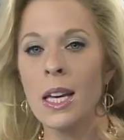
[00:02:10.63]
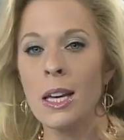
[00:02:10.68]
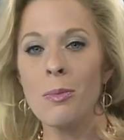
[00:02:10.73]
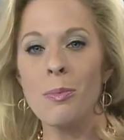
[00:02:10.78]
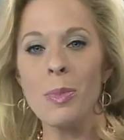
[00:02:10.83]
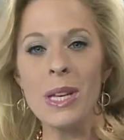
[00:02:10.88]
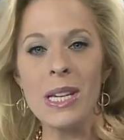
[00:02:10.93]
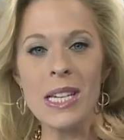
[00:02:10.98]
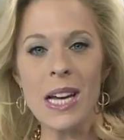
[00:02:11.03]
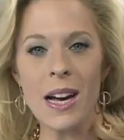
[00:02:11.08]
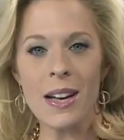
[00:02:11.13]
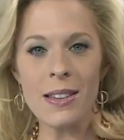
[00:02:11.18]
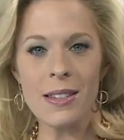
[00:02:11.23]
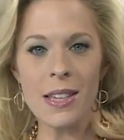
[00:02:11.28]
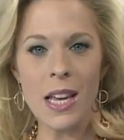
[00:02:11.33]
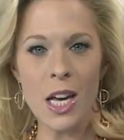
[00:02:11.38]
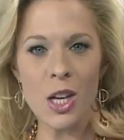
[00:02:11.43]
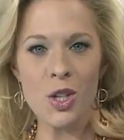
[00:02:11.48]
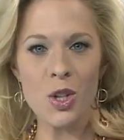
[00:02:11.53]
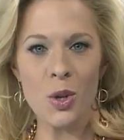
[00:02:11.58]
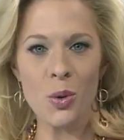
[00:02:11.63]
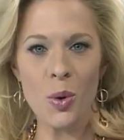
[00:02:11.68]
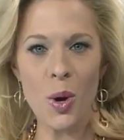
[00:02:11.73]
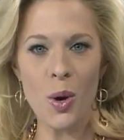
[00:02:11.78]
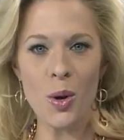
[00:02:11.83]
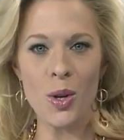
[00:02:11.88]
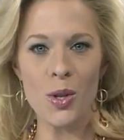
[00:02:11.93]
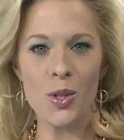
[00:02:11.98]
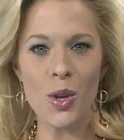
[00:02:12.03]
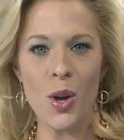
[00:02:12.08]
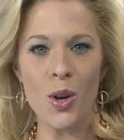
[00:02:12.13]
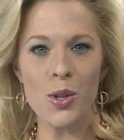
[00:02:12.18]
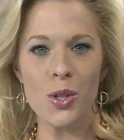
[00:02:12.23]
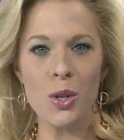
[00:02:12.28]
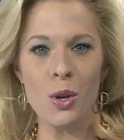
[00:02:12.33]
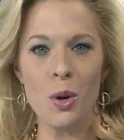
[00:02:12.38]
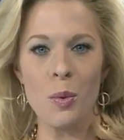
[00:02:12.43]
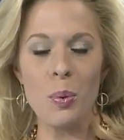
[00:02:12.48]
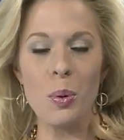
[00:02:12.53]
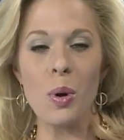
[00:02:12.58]
MnDOT says the road is
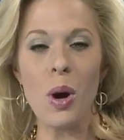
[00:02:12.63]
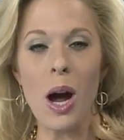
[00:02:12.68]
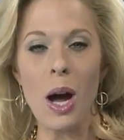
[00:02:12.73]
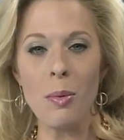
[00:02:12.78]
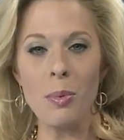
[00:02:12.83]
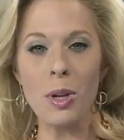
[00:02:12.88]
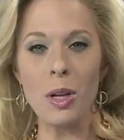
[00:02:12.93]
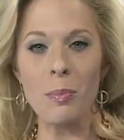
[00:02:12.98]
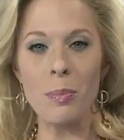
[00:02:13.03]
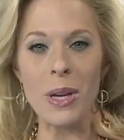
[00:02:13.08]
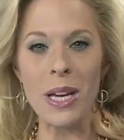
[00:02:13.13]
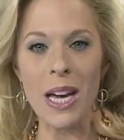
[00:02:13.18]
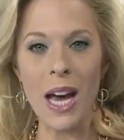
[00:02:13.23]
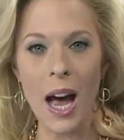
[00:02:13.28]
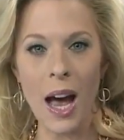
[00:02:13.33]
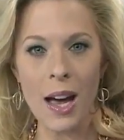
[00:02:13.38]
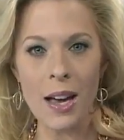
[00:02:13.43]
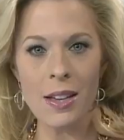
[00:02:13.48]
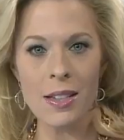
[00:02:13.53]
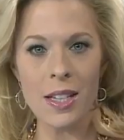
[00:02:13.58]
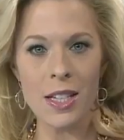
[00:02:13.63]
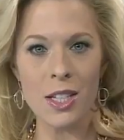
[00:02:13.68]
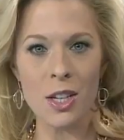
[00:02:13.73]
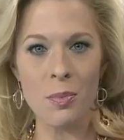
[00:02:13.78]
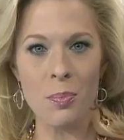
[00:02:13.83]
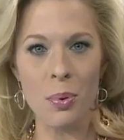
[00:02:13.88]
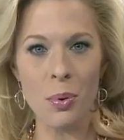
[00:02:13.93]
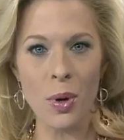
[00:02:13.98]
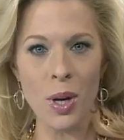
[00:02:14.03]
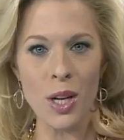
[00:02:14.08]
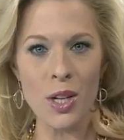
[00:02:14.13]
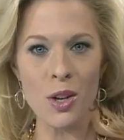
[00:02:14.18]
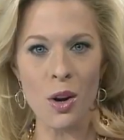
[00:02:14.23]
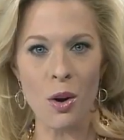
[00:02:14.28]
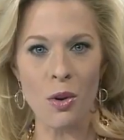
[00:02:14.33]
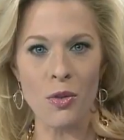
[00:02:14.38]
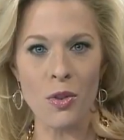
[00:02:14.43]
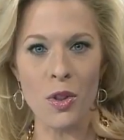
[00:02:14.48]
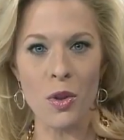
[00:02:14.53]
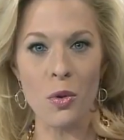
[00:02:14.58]
also a problem because it's a bridge
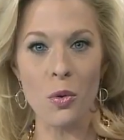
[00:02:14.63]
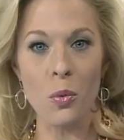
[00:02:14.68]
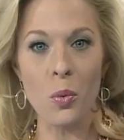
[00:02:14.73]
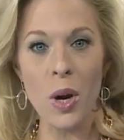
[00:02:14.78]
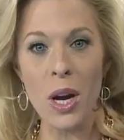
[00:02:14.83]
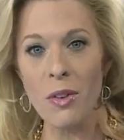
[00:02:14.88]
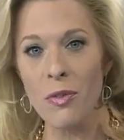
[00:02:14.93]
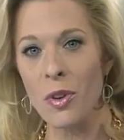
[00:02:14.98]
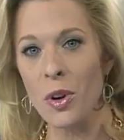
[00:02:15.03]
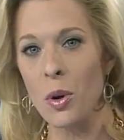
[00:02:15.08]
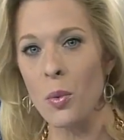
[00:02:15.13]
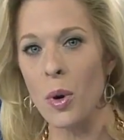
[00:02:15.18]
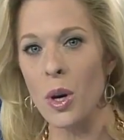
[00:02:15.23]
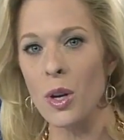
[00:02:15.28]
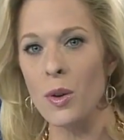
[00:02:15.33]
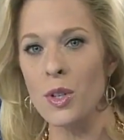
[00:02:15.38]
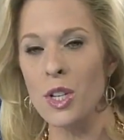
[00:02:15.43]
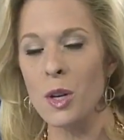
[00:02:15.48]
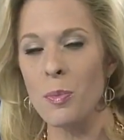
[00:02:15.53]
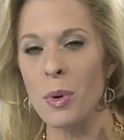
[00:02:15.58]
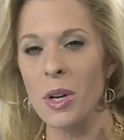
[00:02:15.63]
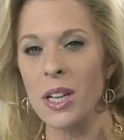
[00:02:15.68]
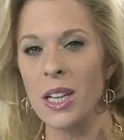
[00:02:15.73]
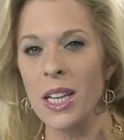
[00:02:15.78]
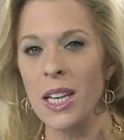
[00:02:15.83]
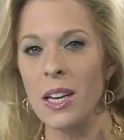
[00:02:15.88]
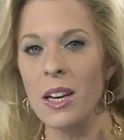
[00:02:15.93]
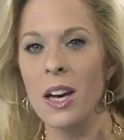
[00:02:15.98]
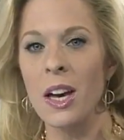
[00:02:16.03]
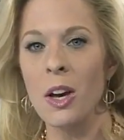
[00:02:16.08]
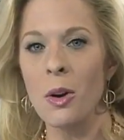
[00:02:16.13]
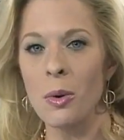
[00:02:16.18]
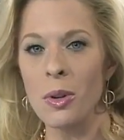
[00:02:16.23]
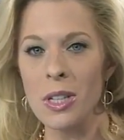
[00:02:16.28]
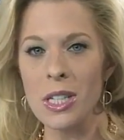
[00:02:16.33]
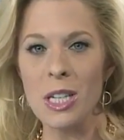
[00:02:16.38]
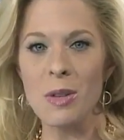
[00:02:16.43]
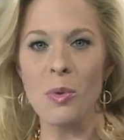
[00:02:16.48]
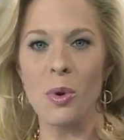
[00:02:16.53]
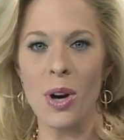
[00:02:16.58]
over the river where you typically will
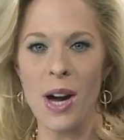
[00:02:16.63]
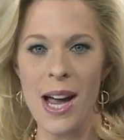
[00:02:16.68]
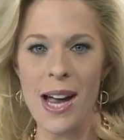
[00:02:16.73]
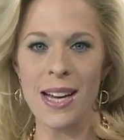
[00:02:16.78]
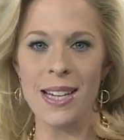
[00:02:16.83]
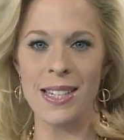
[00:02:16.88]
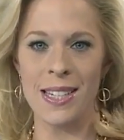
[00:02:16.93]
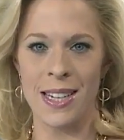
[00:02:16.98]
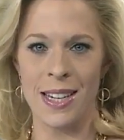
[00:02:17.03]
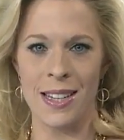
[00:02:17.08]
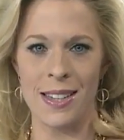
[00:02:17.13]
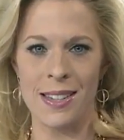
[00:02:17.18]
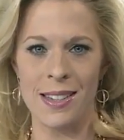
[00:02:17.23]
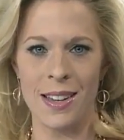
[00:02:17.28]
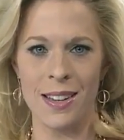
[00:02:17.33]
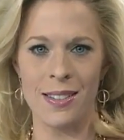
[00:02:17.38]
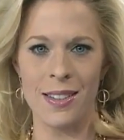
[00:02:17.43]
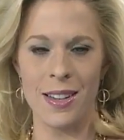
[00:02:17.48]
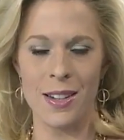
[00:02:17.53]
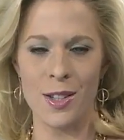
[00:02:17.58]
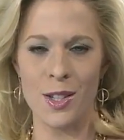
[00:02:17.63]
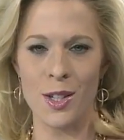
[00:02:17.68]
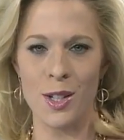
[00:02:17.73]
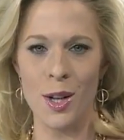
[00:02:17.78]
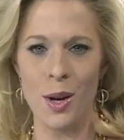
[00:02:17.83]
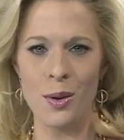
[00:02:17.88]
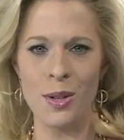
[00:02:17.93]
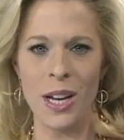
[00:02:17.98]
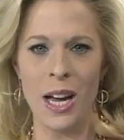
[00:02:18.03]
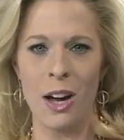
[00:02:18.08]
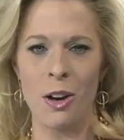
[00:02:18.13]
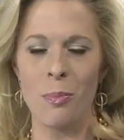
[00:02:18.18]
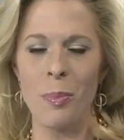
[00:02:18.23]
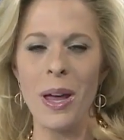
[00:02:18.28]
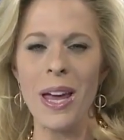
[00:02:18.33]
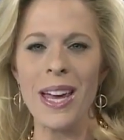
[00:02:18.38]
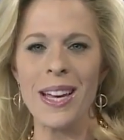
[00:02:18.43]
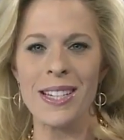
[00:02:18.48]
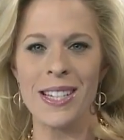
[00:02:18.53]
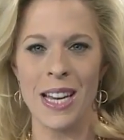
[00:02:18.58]
see more accidents. They say to slow down,
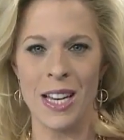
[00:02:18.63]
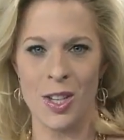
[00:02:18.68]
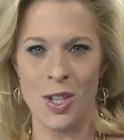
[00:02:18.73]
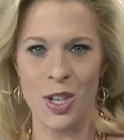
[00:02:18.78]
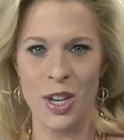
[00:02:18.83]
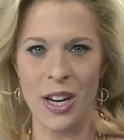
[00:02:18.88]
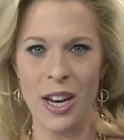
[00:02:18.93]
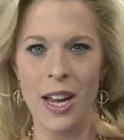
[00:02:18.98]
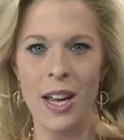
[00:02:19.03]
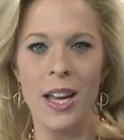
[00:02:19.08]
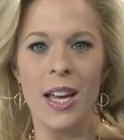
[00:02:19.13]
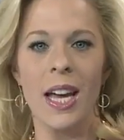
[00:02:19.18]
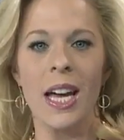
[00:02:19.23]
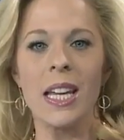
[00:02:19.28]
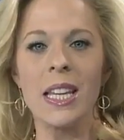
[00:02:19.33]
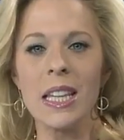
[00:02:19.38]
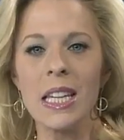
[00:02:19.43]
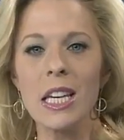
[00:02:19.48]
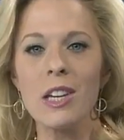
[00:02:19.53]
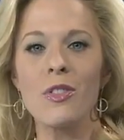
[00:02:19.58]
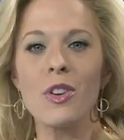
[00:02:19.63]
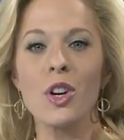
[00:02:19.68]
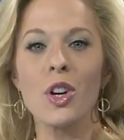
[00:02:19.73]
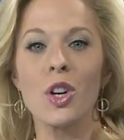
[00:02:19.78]
pay attention, and leave a